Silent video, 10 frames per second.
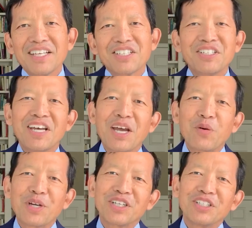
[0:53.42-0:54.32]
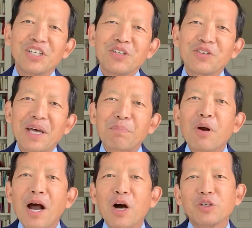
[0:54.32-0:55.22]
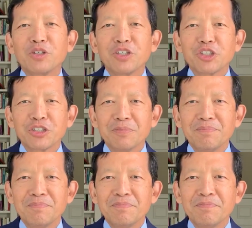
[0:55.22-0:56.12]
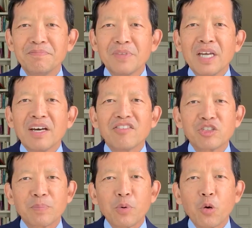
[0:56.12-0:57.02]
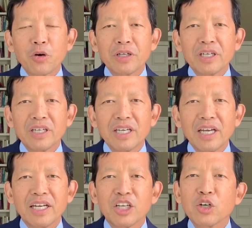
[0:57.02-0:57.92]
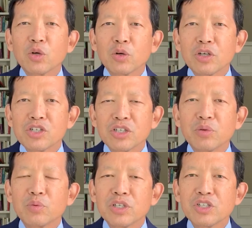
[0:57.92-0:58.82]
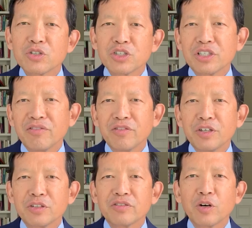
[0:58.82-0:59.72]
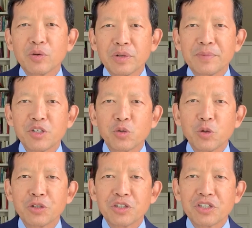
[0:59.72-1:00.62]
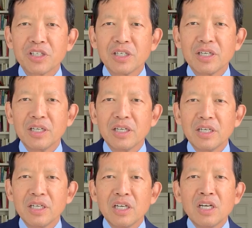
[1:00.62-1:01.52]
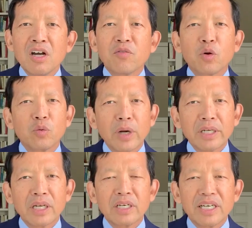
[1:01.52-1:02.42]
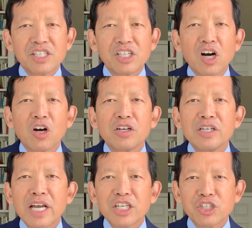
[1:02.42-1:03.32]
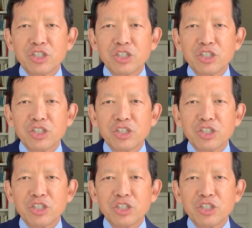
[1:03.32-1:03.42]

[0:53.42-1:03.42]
Today, we continue that proud tradition of supporting and encouraging research in the field of heart rhythm disorders for recognizing our next